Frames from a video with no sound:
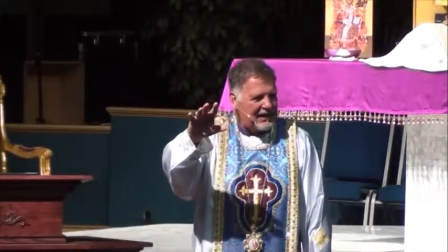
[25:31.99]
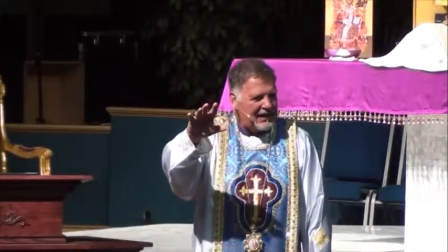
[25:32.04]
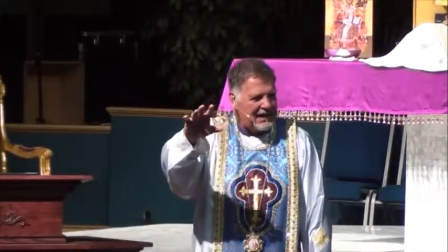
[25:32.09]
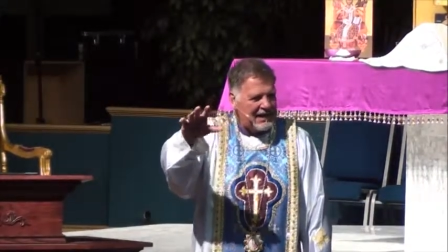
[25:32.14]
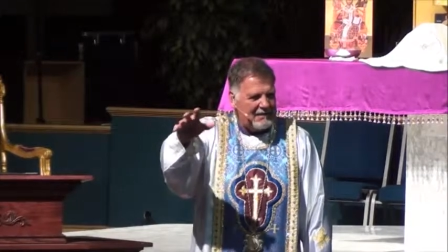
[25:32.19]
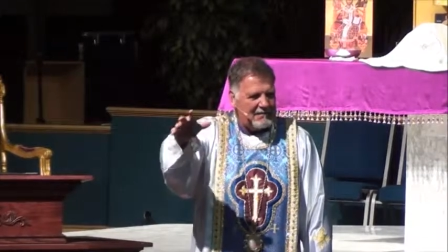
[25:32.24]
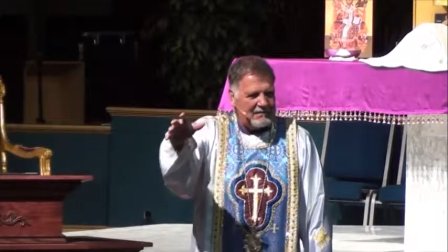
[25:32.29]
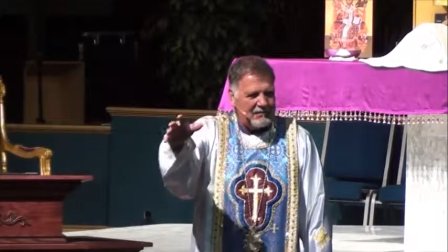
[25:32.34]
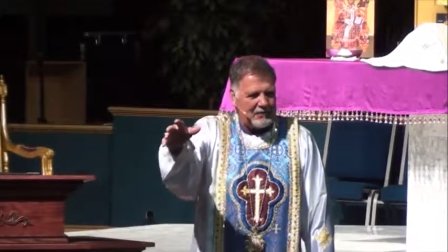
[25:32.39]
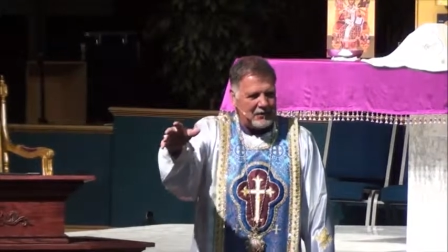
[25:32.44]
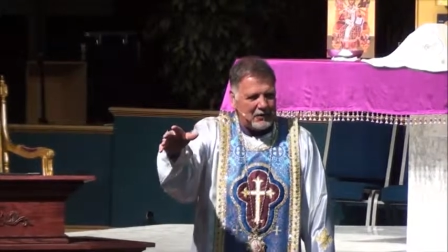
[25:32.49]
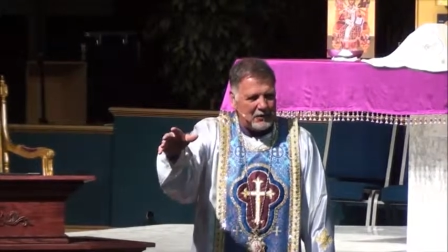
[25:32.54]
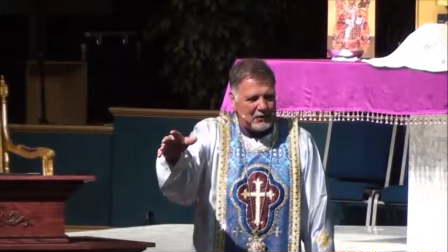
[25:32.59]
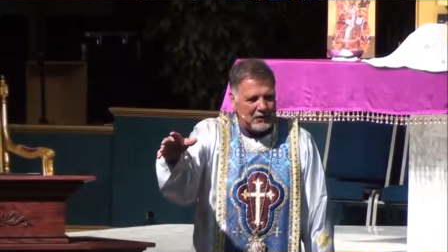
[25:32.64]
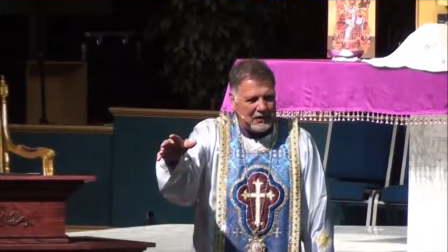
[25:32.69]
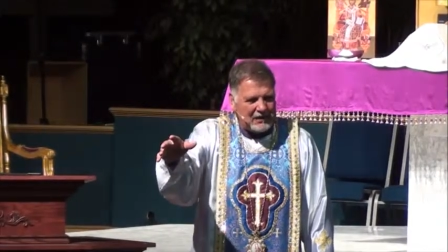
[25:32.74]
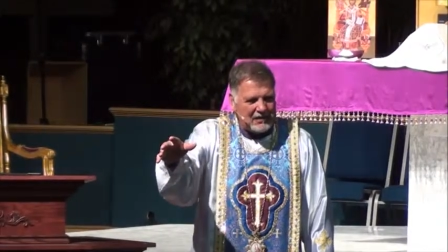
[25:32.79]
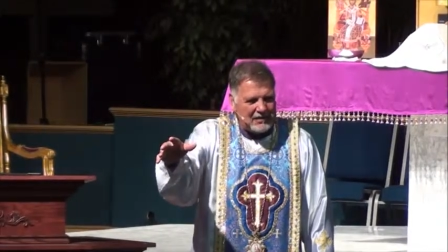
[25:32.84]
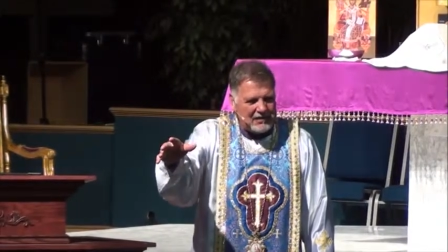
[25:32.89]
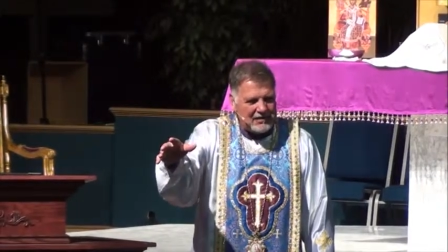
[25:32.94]

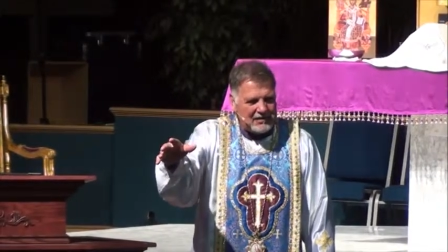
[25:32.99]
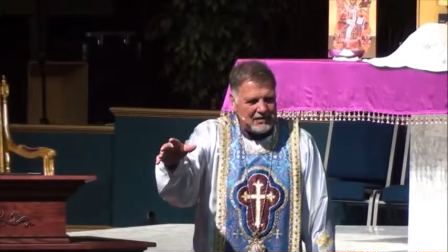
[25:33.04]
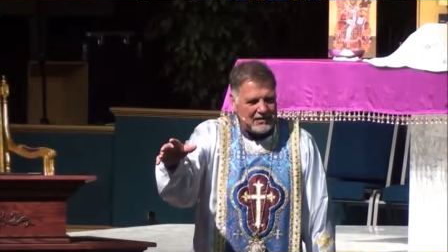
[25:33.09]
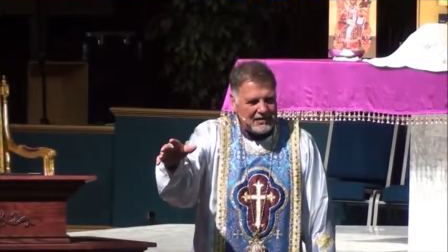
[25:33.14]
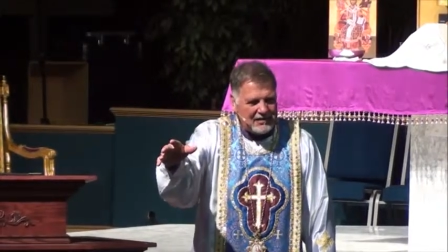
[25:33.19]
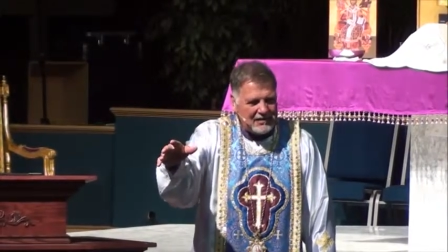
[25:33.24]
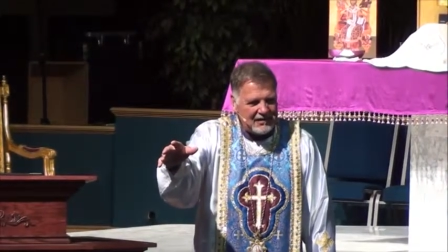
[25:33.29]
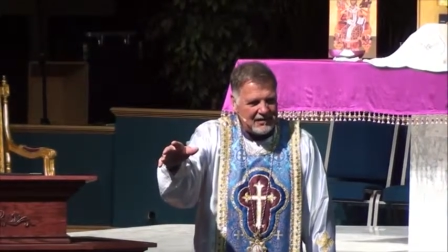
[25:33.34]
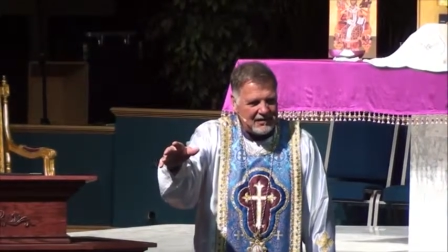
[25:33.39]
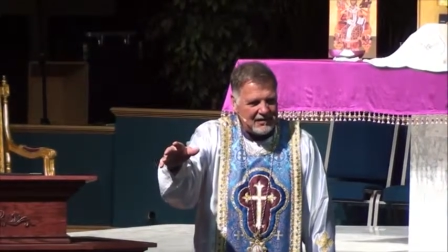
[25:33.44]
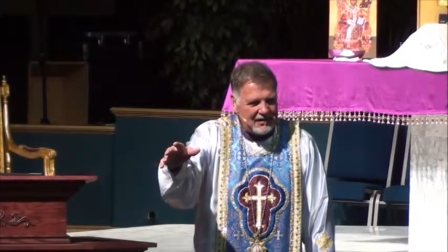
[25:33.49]
influence,